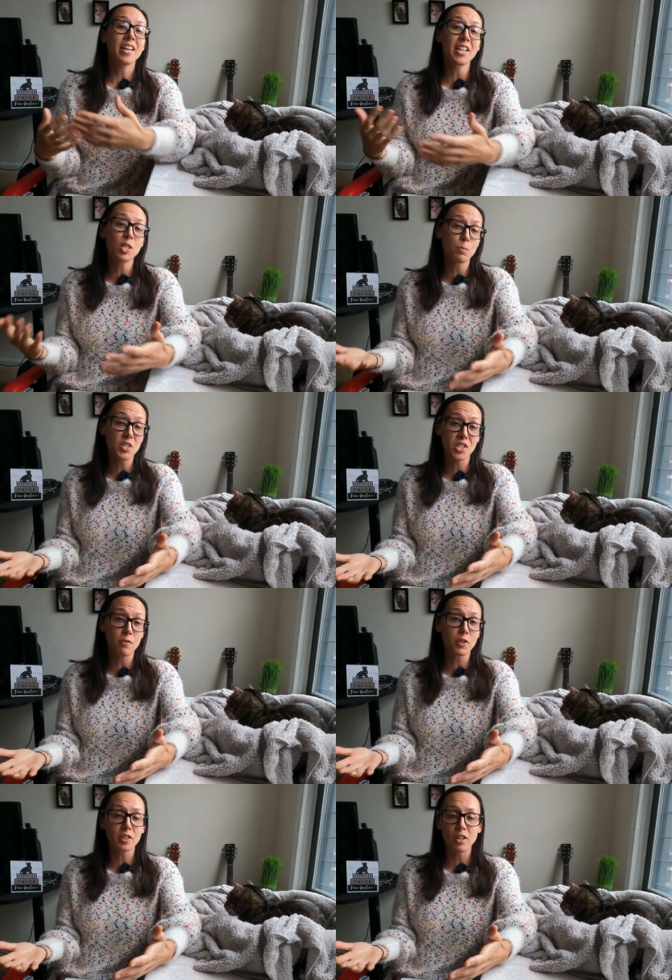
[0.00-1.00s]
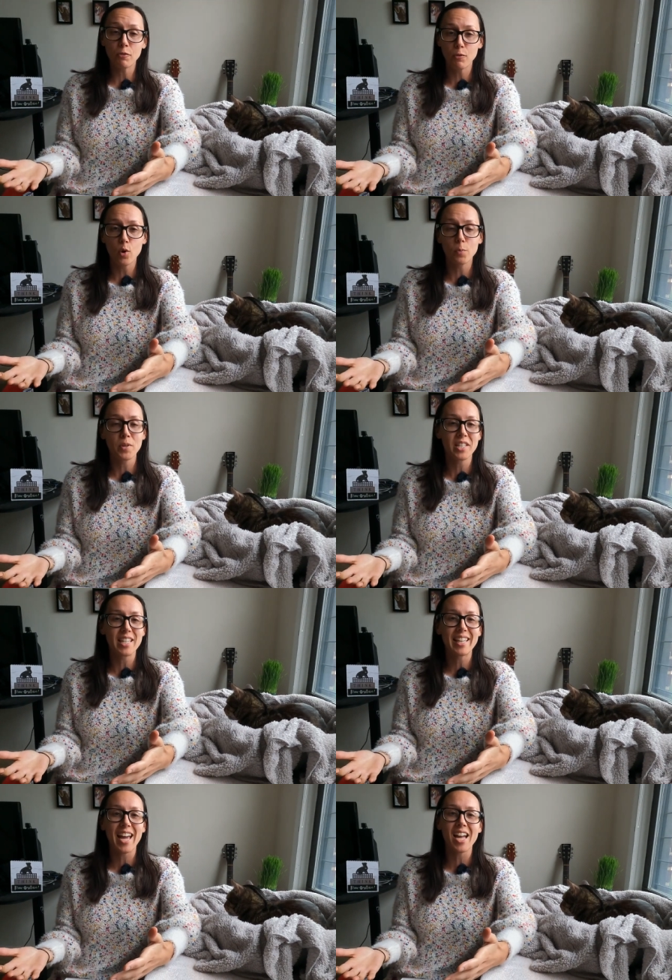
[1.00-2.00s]
It's specifically for
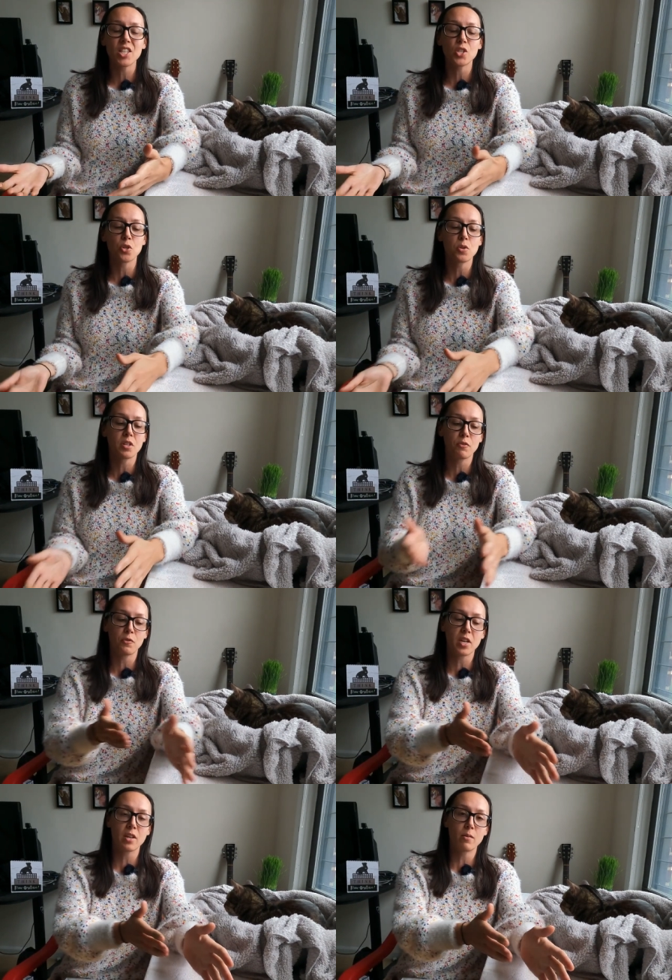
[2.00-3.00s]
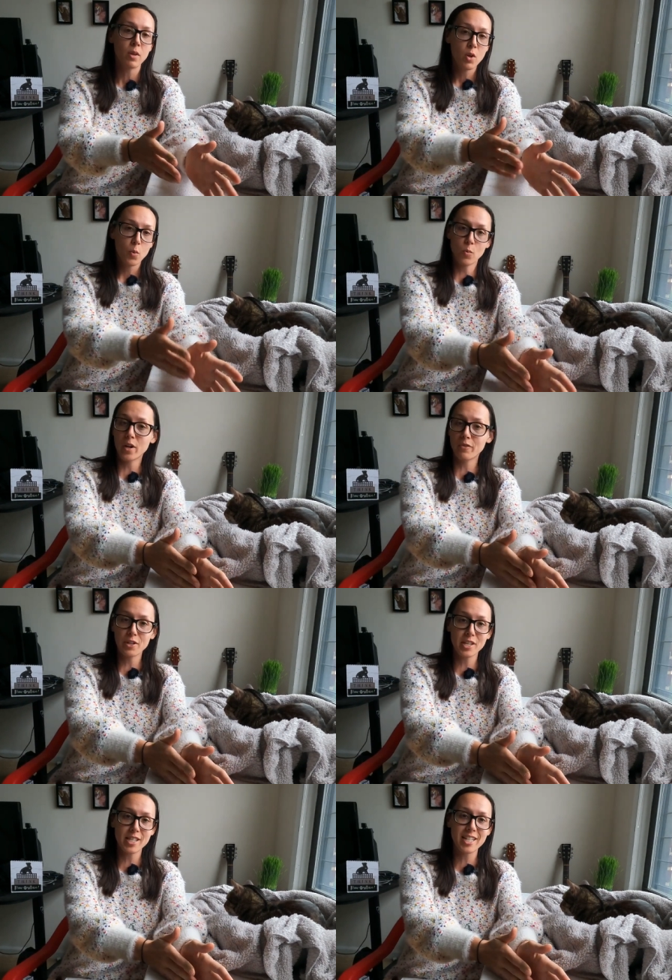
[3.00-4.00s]
picky cats, so you can feed whatever
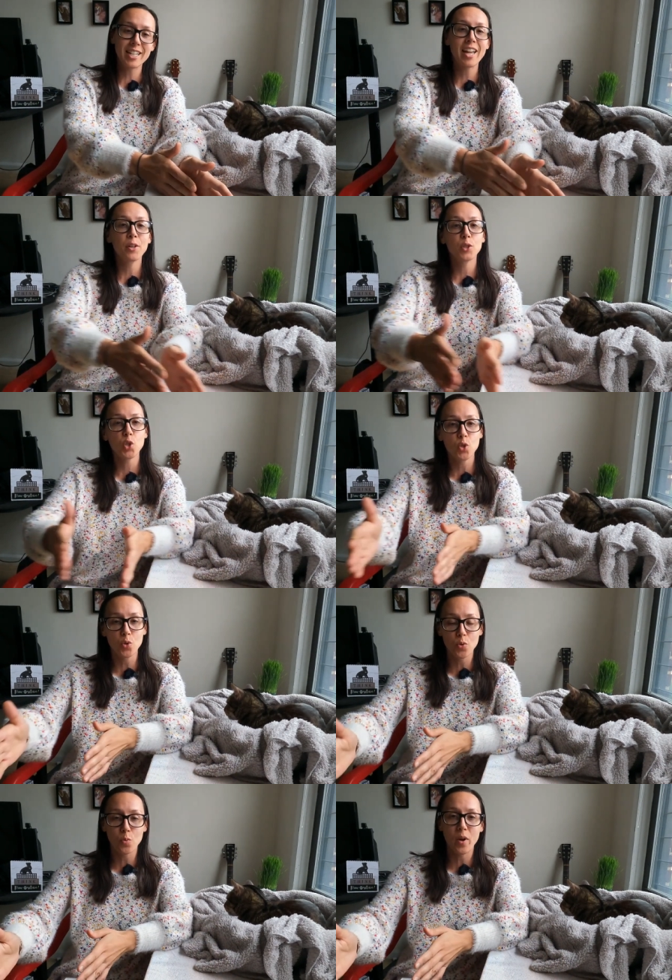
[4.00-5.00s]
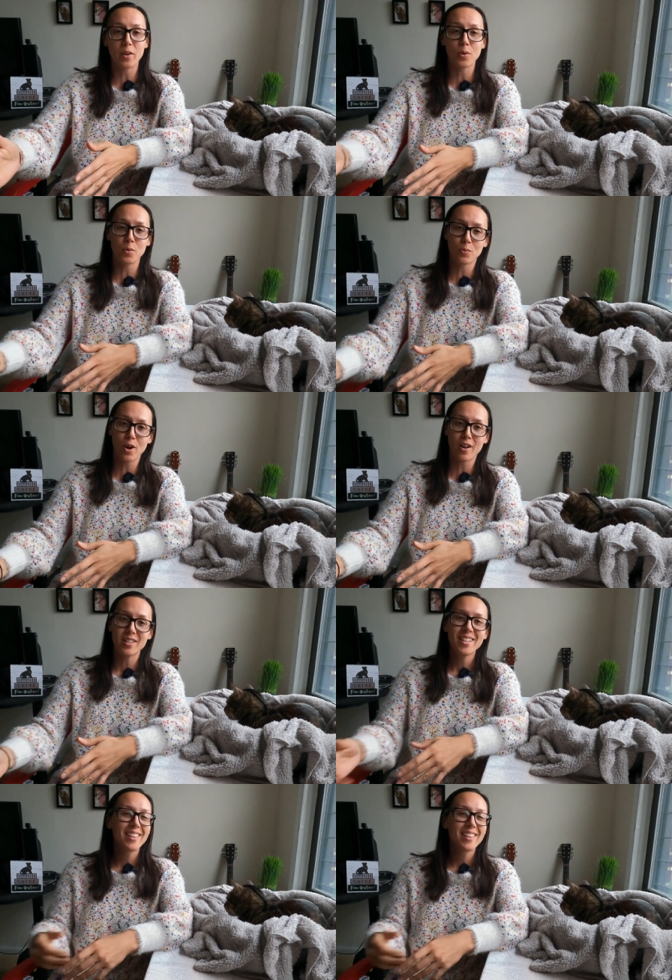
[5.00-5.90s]
he's eating now to wet or raw.